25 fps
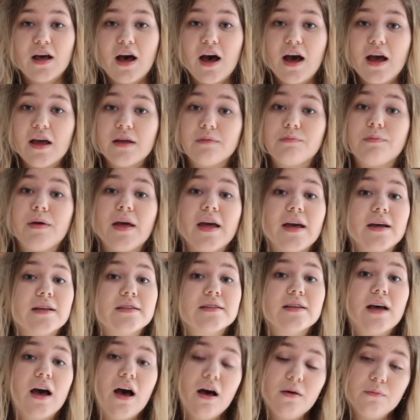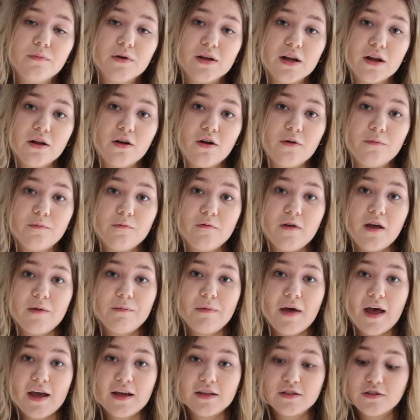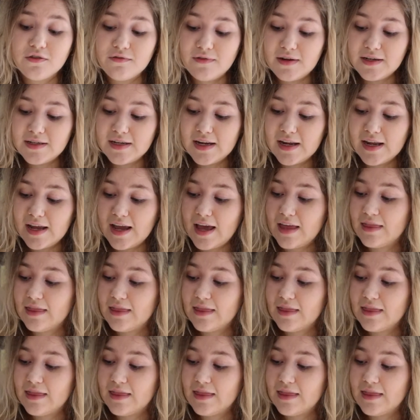I picked up when I got back into reading,